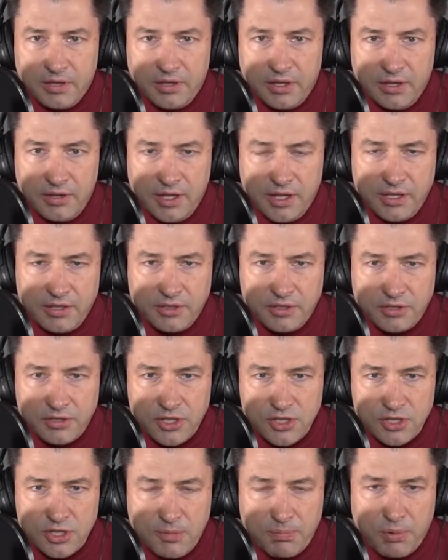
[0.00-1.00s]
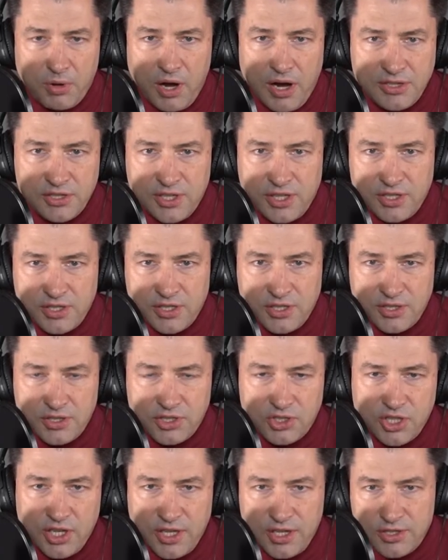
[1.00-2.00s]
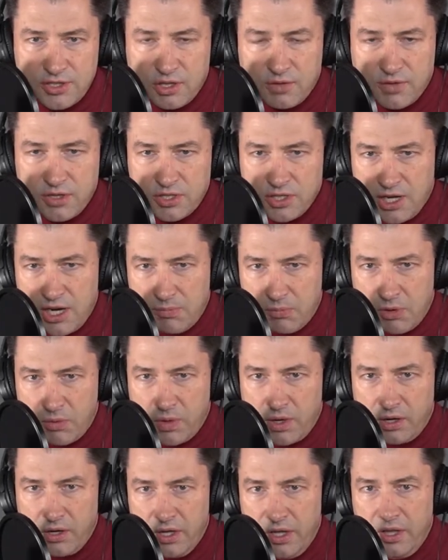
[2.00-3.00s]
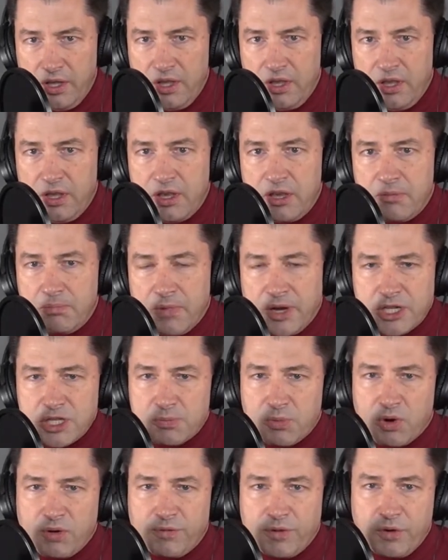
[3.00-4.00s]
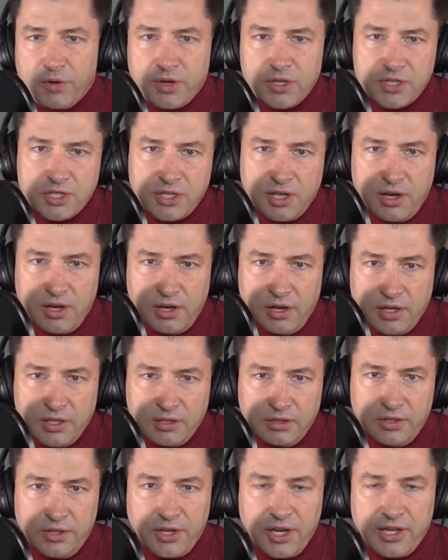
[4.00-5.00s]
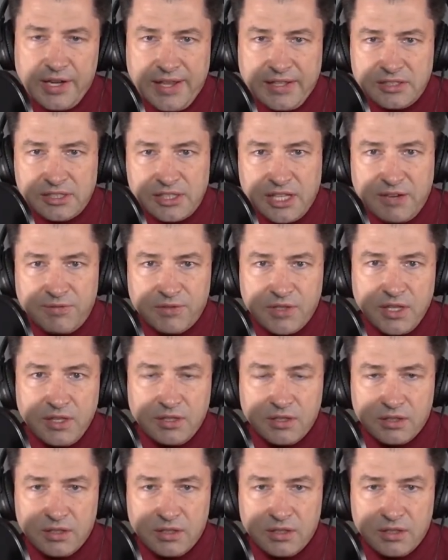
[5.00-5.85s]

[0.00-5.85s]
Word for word: And then just the process has changed over time where we're much more focused on looking at safety